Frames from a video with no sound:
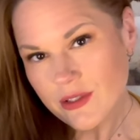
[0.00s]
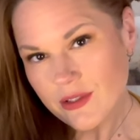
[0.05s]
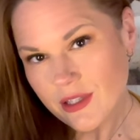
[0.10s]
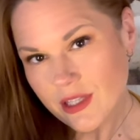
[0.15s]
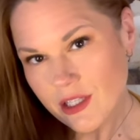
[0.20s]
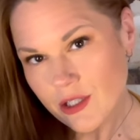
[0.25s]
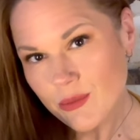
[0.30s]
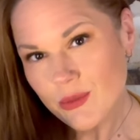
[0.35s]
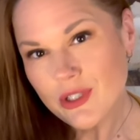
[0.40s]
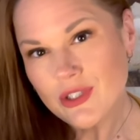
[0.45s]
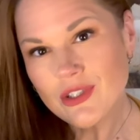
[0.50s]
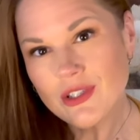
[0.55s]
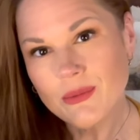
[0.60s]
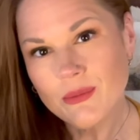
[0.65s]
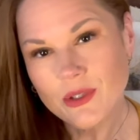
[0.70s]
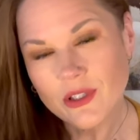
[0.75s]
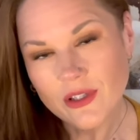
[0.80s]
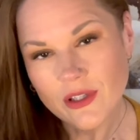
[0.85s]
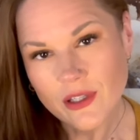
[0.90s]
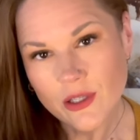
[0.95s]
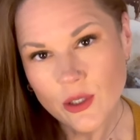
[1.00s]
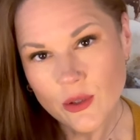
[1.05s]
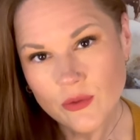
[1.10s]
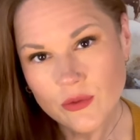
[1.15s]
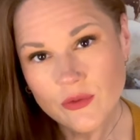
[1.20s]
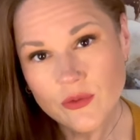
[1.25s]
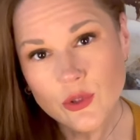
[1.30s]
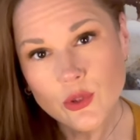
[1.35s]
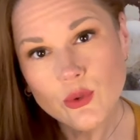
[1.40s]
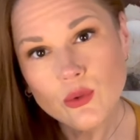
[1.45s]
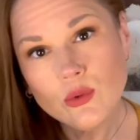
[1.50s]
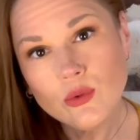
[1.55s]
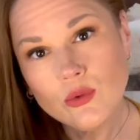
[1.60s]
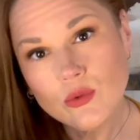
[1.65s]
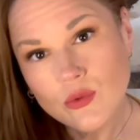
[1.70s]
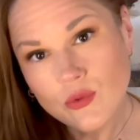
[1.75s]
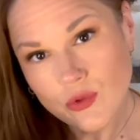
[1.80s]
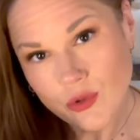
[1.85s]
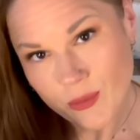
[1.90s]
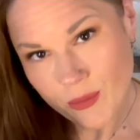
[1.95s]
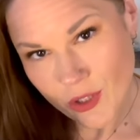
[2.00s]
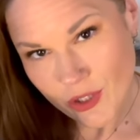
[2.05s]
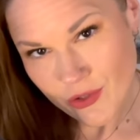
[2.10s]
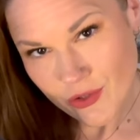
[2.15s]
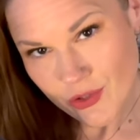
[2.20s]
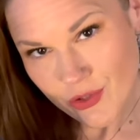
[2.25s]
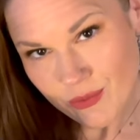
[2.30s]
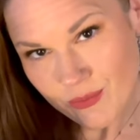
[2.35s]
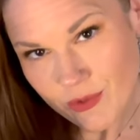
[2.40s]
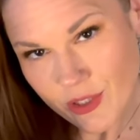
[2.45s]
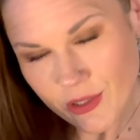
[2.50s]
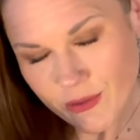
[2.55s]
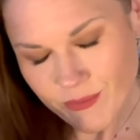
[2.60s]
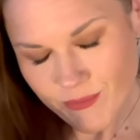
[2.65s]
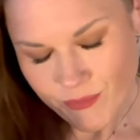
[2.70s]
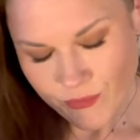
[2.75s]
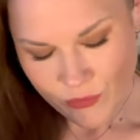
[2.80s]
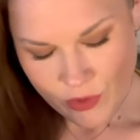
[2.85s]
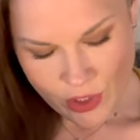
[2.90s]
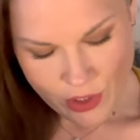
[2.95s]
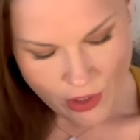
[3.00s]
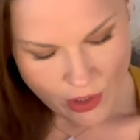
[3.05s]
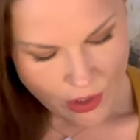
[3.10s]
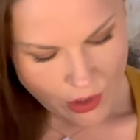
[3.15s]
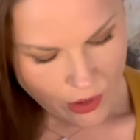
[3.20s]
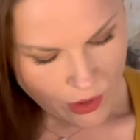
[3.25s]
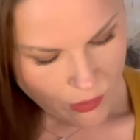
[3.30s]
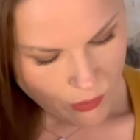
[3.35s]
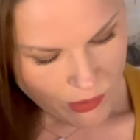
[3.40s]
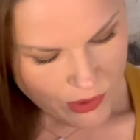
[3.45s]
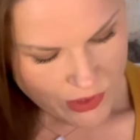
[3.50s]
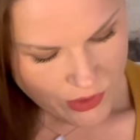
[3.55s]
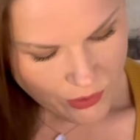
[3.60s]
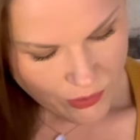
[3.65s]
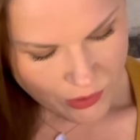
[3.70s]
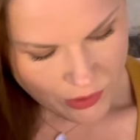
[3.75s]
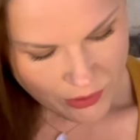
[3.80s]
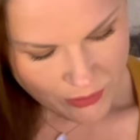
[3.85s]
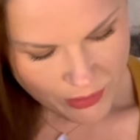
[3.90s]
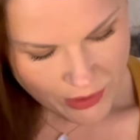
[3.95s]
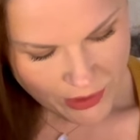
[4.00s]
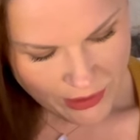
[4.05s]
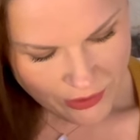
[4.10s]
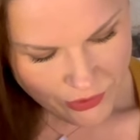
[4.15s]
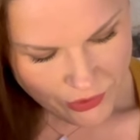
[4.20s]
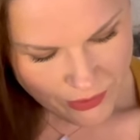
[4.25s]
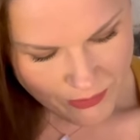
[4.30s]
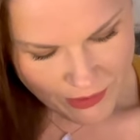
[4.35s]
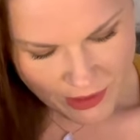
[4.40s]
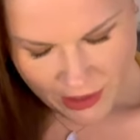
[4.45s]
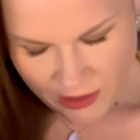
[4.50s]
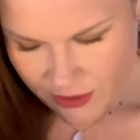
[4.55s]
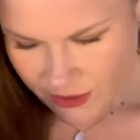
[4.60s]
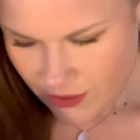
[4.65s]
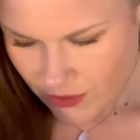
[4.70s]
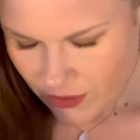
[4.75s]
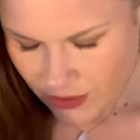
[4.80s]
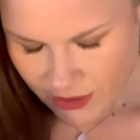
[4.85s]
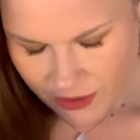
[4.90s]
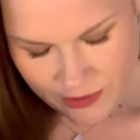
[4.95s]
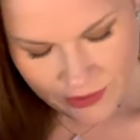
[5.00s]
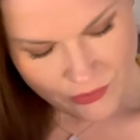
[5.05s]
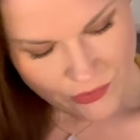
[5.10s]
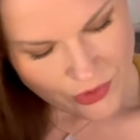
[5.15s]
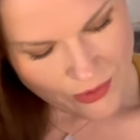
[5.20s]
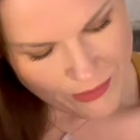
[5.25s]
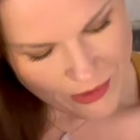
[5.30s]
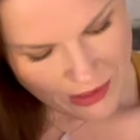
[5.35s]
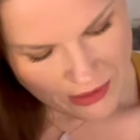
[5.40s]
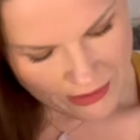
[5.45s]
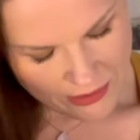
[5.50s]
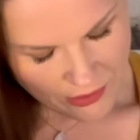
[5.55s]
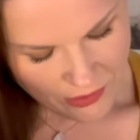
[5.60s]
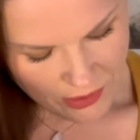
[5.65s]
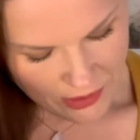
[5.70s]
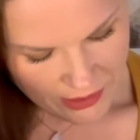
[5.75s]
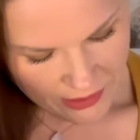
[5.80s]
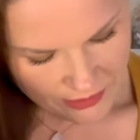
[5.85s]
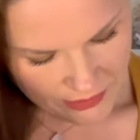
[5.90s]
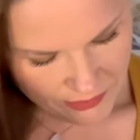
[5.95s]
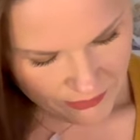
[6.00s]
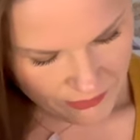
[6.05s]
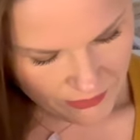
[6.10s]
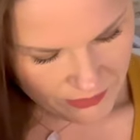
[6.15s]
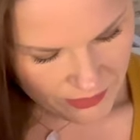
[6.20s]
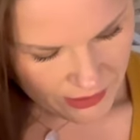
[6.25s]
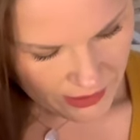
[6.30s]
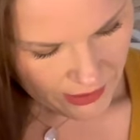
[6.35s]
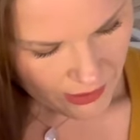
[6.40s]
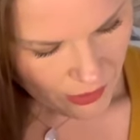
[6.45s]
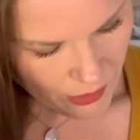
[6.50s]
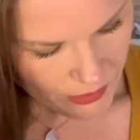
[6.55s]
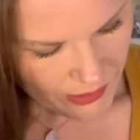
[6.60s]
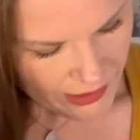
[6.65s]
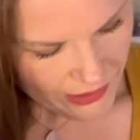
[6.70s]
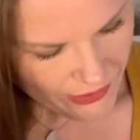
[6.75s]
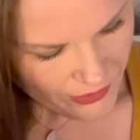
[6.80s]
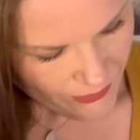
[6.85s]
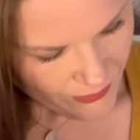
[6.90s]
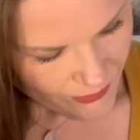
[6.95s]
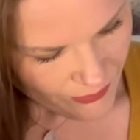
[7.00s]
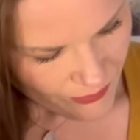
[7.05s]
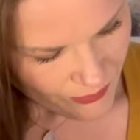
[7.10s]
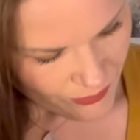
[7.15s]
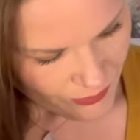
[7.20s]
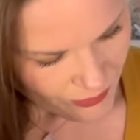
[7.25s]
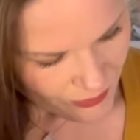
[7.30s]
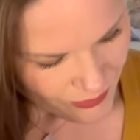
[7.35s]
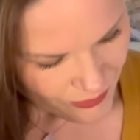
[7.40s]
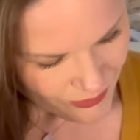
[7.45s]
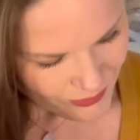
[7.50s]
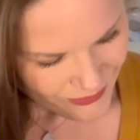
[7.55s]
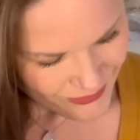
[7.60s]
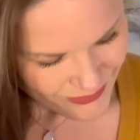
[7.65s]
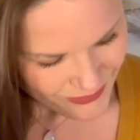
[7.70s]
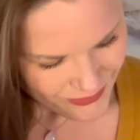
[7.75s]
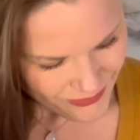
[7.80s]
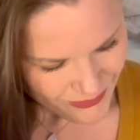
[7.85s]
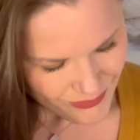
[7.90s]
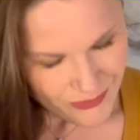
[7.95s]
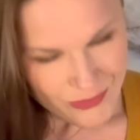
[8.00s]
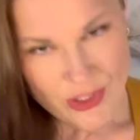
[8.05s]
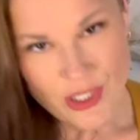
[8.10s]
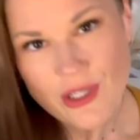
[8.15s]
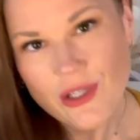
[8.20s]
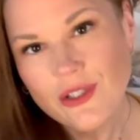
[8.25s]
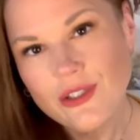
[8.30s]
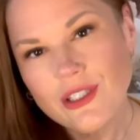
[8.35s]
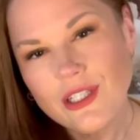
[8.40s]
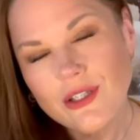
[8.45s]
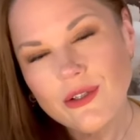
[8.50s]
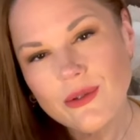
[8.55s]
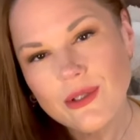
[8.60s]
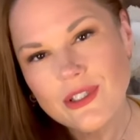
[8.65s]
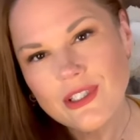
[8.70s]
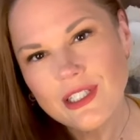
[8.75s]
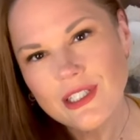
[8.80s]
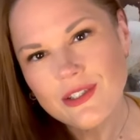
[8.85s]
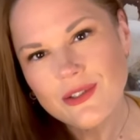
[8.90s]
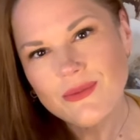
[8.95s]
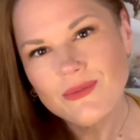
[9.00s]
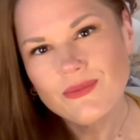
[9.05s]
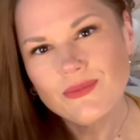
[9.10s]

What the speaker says: theme is the monthly overview for March. Yeah? What's going on, please? Show me that Leo collective. Show me that Leo collective, like always. Take it resonates.